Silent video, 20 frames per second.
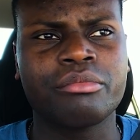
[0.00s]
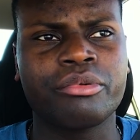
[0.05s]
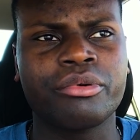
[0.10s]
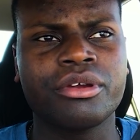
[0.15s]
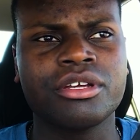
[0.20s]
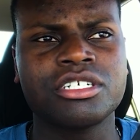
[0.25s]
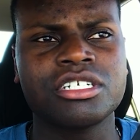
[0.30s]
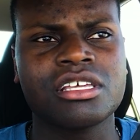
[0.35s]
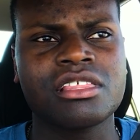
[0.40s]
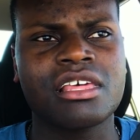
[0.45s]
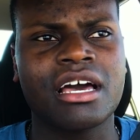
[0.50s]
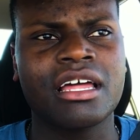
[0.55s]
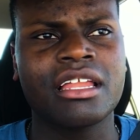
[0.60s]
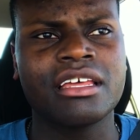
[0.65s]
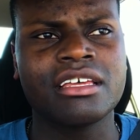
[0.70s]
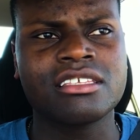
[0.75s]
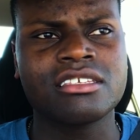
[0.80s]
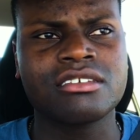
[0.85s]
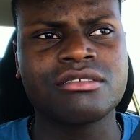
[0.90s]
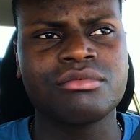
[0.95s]
I really
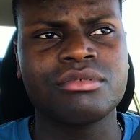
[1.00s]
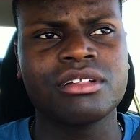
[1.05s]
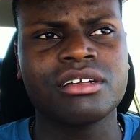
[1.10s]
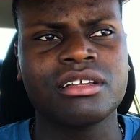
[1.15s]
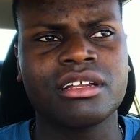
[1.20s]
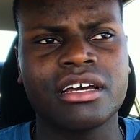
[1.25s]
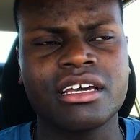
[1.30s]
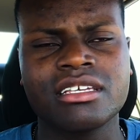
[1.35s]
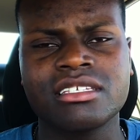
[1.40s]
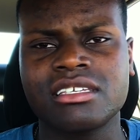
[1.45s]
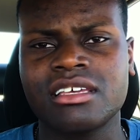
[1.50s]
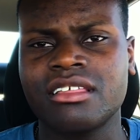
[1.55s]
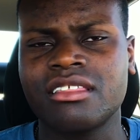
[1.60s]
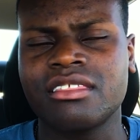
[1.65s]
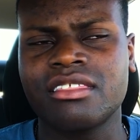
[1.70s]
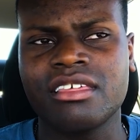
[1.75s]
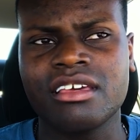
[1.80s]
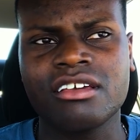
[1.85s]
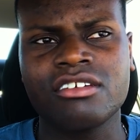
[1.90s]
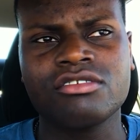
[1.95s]
appreciate that. It's really
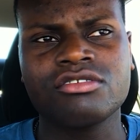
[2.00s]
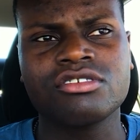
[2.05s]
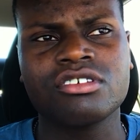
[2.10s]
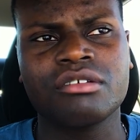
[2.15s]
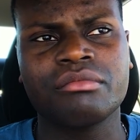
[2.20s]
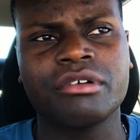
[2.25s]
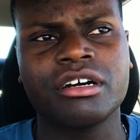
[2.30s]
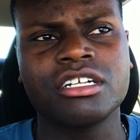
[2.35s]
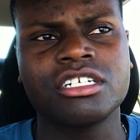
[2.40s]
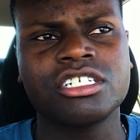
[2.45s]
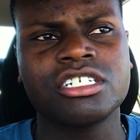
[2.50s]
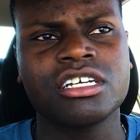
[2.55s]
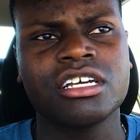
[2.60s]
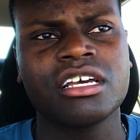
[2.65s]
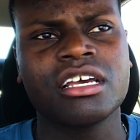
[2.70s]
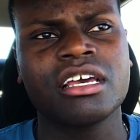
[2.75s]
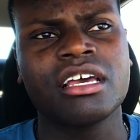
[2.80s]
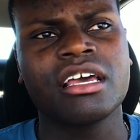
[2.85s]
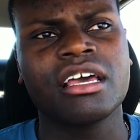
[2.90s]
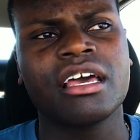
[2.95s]
nice, and thank you so
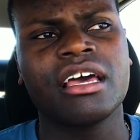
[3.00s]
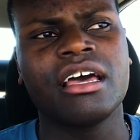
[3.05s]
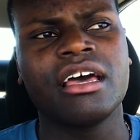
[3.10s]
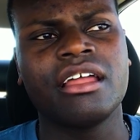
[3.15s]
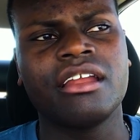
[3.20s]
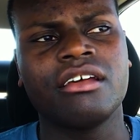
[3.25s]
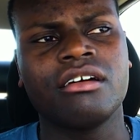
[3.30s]
much.